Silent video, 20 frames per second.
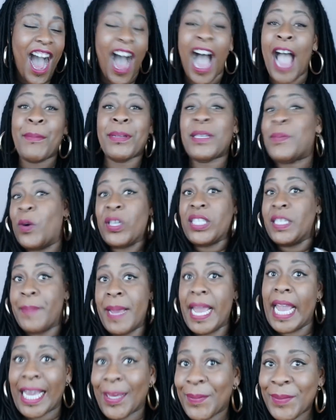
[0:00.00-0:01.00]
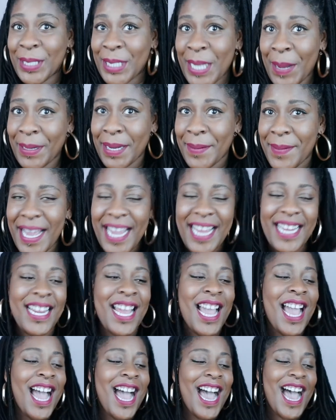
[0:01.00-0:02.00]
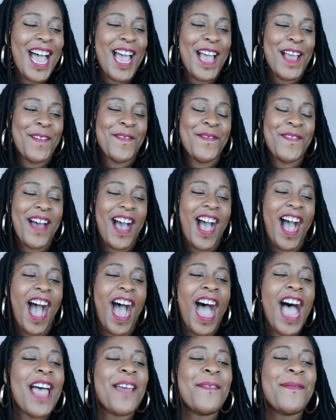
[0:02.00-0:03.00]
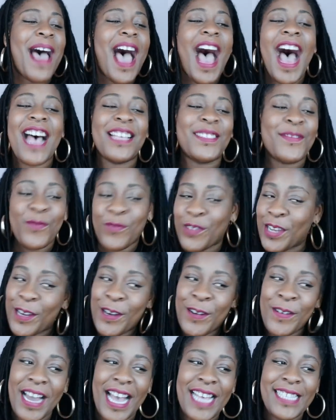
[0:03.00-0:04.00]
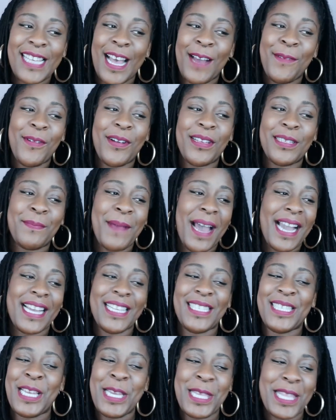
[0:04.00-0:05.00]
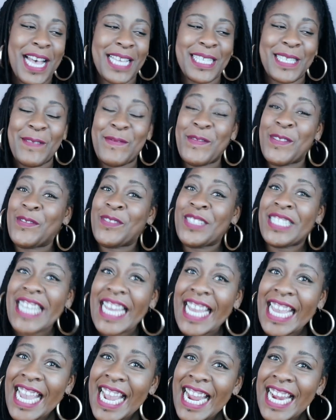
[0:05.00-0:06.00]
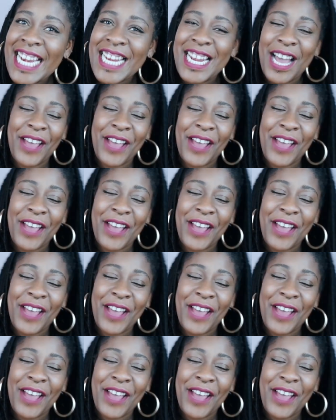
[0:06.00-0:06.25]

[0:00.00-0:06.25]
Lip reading: I would watch me, do you know what I mean? I'm as real as I was back in 2015,